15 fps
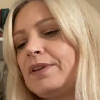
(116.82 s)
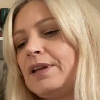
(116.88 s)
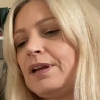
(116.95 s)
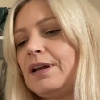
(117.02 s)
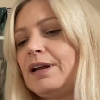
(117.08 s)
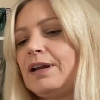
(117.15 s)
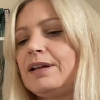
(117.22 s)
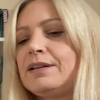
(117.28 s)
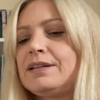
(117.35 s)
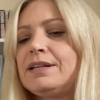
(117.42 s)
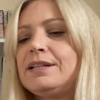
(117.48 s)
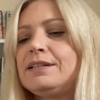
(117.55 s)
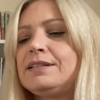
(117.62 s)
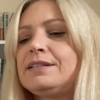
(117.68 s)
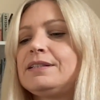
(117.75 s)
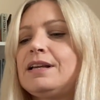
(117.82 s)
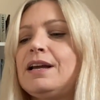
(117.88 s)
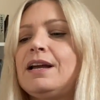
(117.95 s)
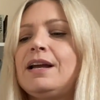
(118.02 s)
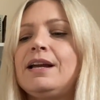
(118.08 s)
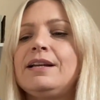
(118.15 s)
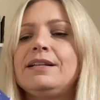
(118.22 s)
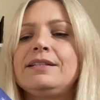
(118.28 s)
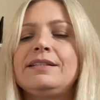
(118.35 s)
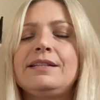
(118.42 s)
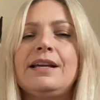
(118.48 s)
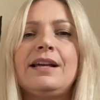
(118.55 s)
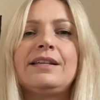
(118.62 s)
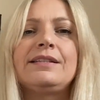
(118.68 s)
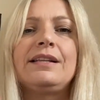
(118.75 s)
And inside it
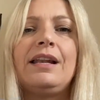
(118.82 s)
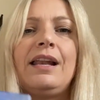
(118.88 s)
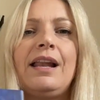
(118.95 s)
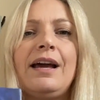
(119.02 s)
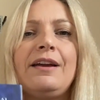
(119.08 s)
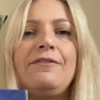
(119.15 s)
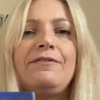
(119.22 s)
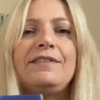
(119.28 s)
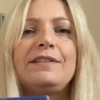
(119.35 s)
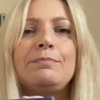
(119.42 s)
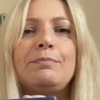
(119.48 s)
says, life is